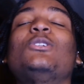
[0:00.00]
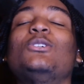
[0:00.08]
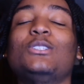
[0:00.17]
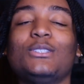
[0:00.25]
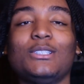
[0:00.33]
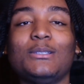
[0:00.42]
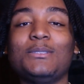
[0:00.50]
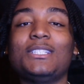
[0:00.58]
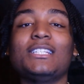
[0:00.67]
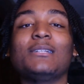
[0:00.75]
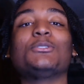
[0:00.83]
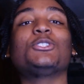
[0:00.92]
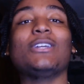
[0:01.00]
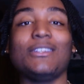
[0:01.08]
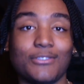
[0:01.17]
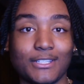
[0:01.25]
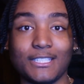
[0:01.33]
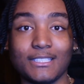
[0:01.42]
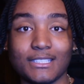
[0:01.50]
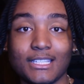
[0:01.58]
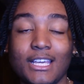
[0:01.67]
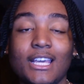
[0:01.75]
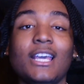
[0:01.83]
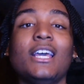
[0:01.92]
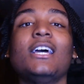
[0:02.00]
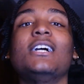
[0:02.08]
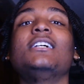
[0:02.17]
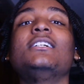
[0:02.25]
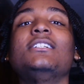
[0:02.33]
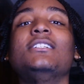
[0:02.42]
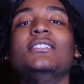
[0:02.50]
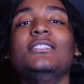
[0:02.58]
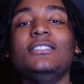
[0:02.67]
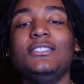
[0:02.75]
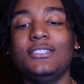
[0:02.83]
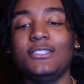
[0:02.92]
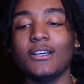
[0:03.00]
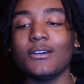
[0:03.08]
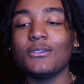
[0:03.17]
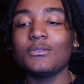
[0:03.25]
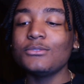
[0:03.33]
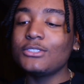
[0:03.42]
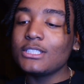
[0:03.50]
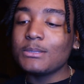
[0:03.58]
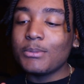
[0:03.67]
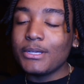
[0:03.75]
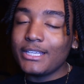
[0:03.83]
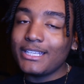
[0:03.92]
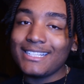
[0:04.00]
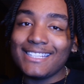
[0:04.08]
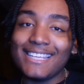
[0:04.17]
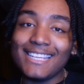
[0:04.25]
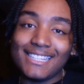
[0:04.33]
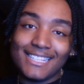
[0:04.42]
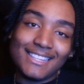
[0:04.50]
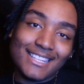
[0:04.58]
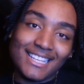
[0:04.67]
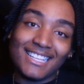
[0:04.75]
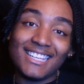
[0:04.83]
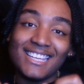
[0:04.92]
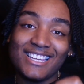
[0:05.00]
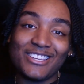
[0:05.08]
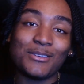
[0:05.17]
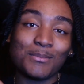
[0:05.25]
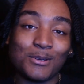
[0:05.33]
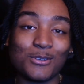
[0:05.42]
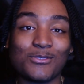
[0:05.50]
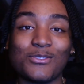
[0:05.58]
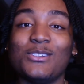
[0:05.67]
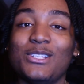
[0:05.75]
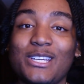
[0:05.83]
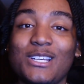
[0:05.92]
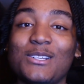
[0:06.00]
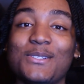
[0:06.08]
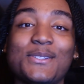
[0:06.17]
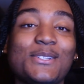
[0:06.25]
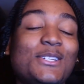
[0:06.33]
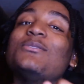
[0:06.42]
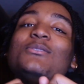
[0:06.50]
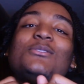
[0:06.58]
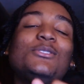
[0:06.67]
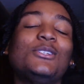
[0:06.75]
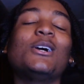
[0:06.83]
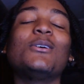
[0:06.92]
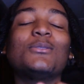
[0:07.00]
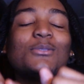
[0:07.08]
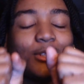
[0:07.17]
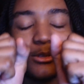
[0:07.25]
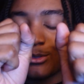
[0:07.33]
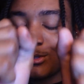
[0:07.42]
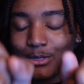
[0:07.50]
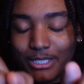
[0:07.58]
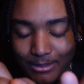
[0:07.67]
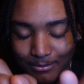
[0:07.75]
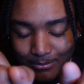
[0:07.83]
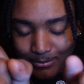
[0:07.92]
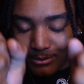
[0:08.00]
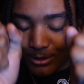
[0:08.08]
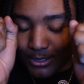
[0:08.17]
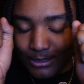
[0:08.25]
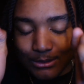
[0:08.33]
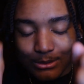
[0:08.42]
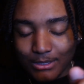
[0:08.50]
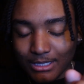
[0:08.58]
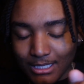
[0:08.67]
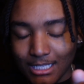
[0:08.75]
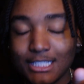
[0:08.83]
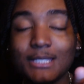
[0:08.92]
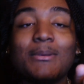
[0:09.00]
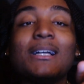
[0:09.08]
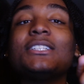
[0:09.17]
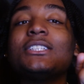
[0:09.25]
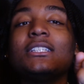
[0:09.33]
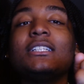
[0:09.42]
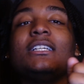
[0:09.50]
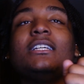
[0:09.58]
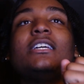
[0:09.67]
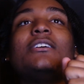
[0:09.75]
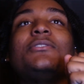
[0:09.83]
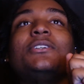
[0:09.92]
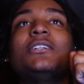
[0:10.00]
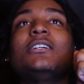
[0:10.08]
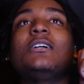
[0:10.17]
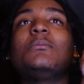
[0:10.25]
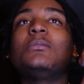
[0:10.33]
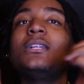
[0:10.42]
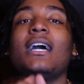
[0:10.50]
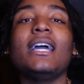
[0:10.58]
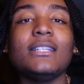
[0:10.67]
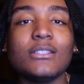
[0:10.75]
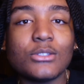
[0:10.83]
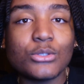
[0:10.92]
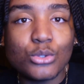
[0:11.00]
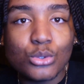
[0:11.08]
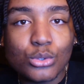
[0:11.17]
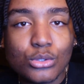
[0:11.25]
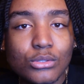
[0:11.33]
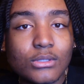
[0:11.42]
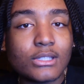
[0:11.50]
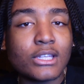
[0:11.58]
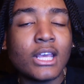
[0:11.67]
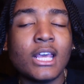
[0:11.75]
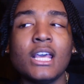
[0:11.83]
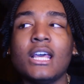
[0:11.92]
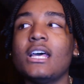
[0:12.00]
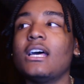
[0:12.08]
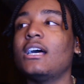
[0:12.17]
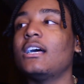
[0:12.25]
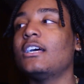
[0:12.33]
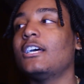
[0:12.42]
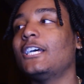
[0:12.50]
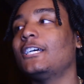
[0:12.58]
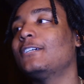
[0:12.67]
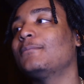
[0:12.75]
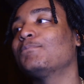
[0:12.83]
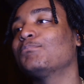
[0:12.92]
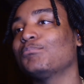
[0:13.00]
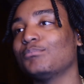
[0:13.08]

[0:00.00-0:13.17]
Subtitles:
on. Let me sit up straight for this. Don't just put anything in your portfolio. Don't do it. Don't do it. Especially if you're applying to schools, um,